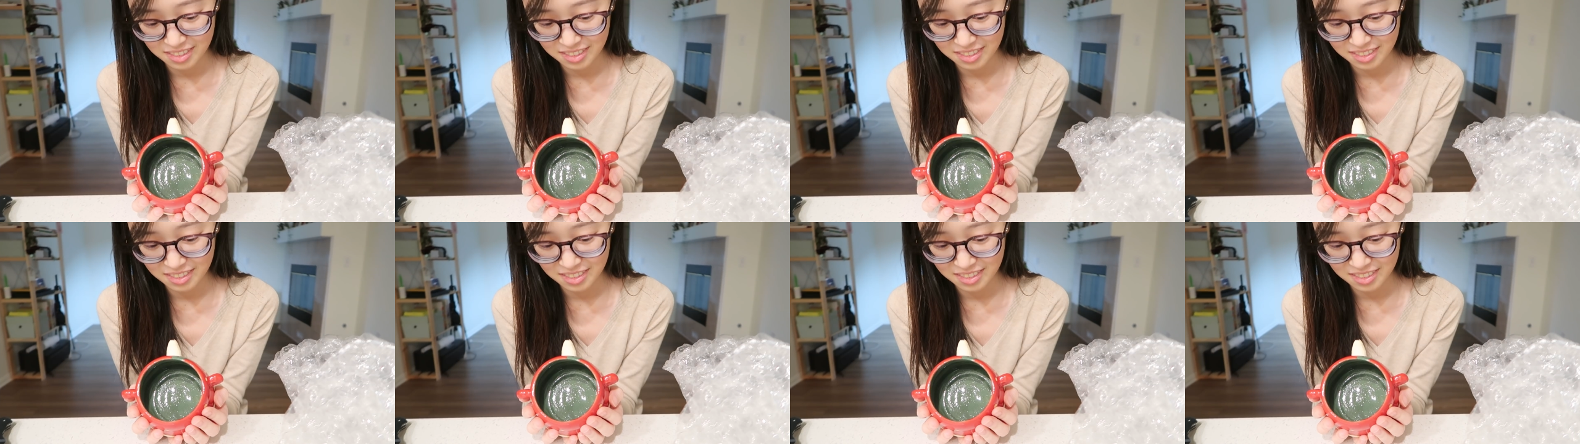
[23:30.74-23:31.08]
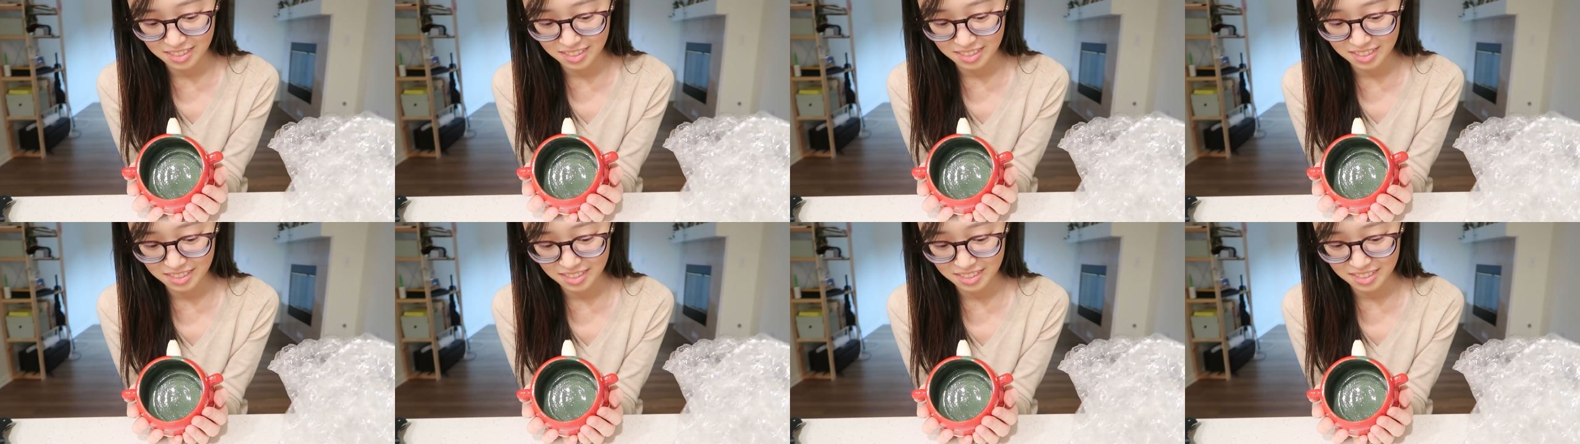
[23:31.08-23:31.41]

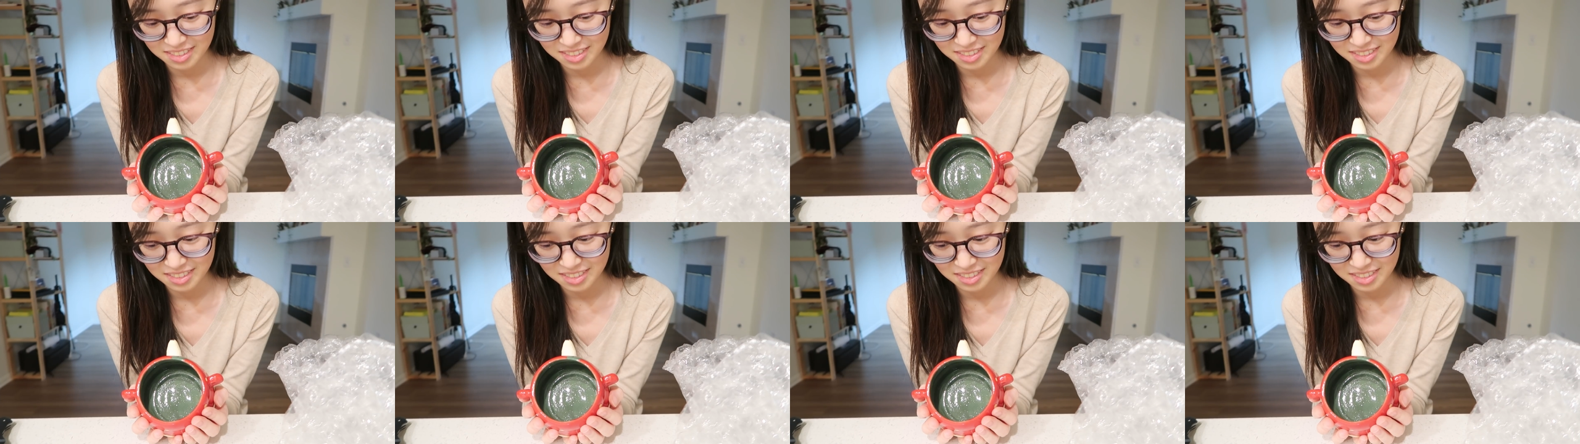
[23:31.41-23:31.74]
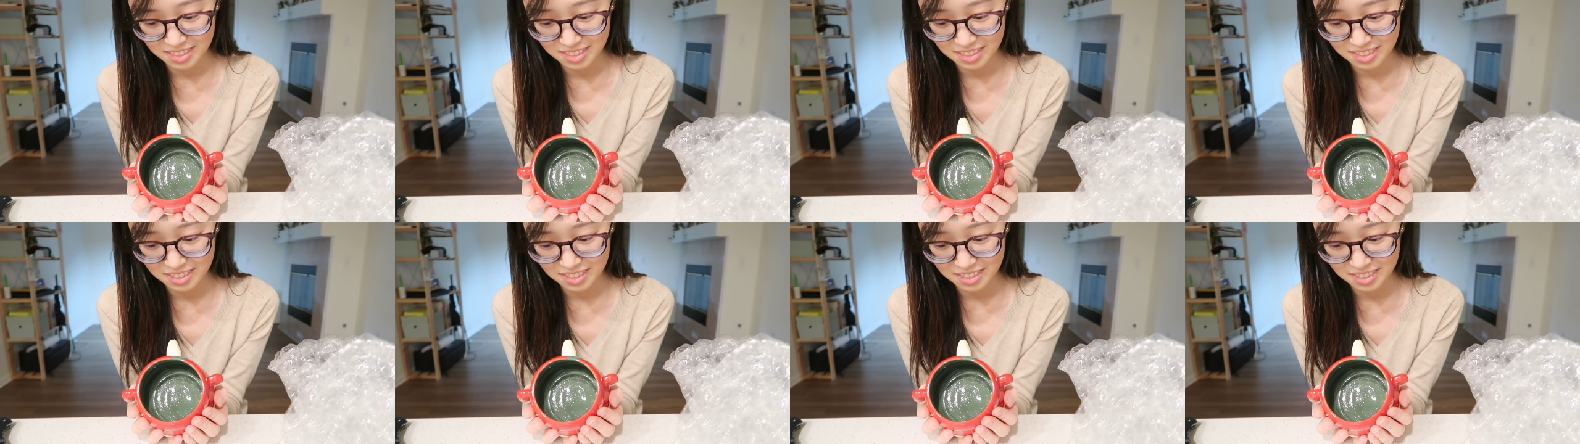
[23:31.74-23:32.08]

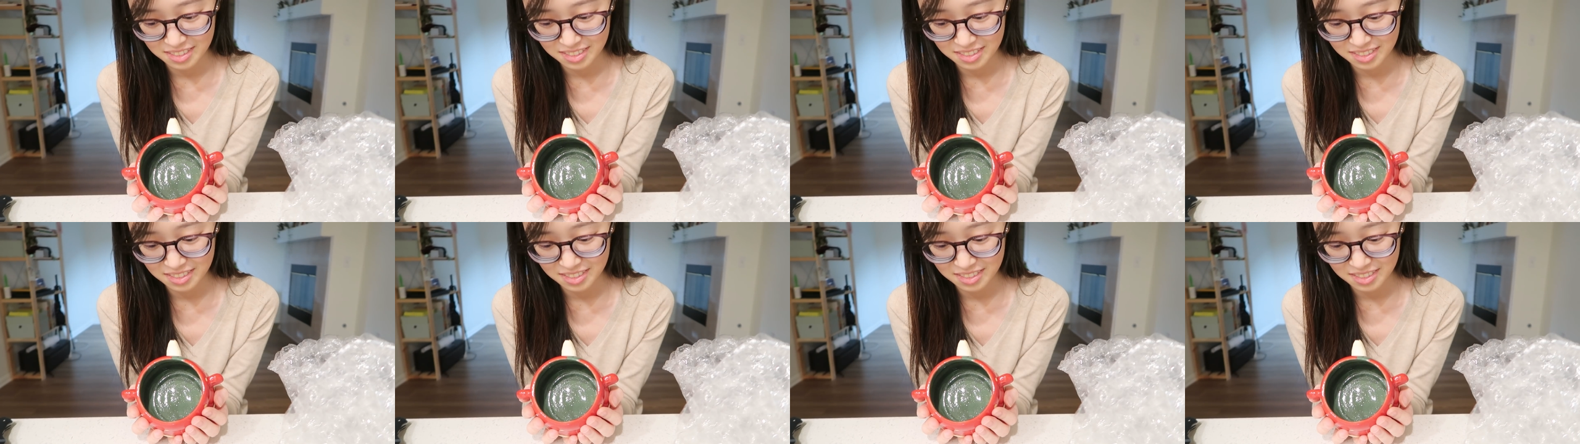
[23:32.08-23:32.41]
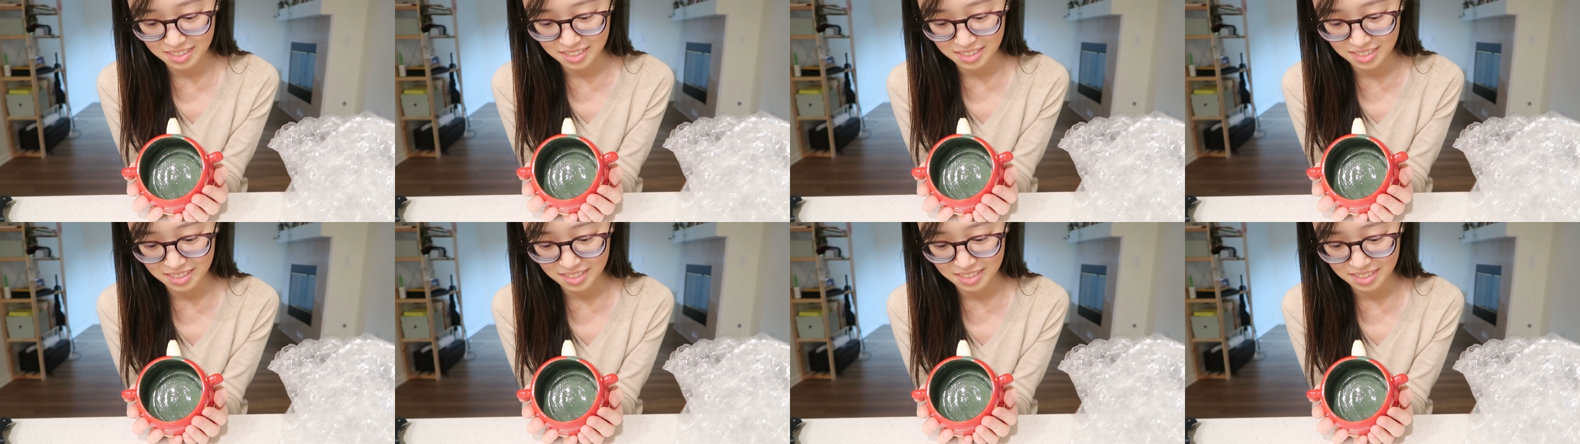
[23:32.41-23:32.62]
Nobody speaks.